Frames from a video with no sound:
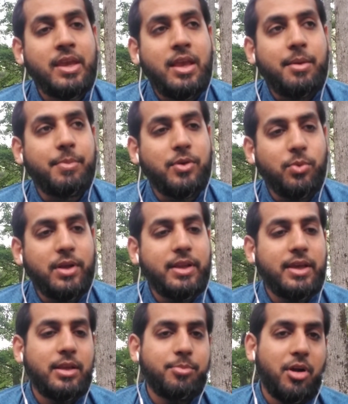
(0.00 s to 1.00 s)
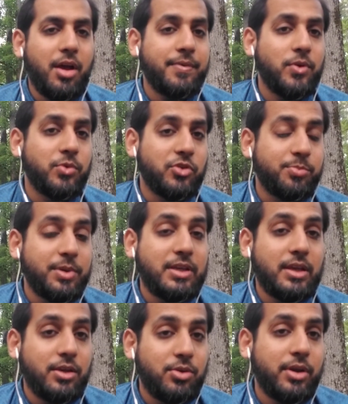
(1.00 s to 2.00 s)
But one day the Prophet was
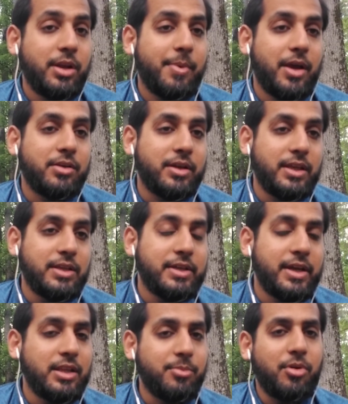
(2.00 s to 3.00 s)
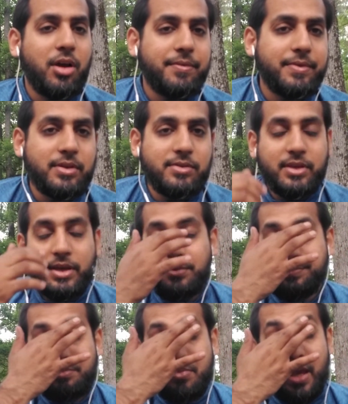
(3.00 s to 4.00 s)
speaking good about Khadija, and the Prophet said,
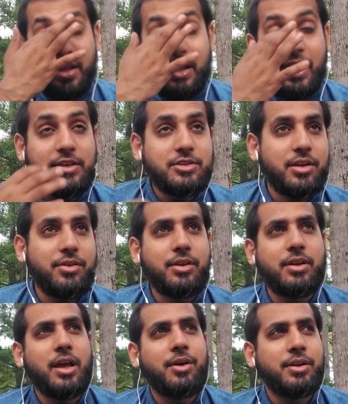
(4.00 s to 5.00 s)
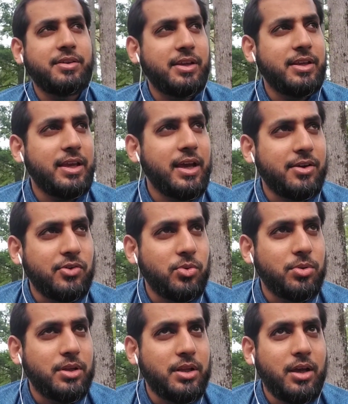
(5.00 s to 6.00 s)
and Aisha radiallahu anha said, "Ya
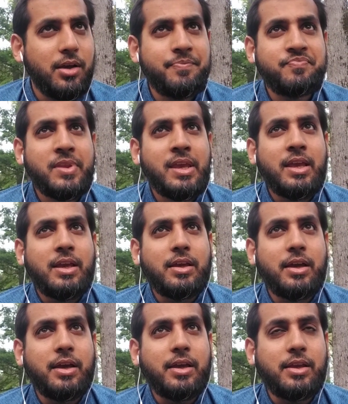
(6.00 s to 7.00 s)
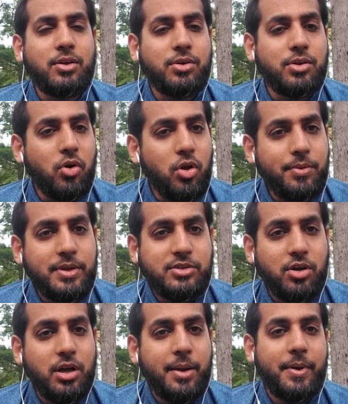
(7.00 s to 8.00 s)
Rasulullah, you always
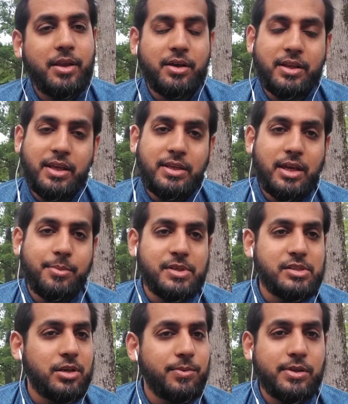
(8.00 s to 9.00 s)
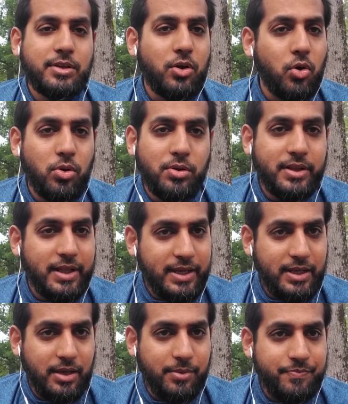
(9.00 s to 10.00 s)
talk about Khadija, but she was an old lady,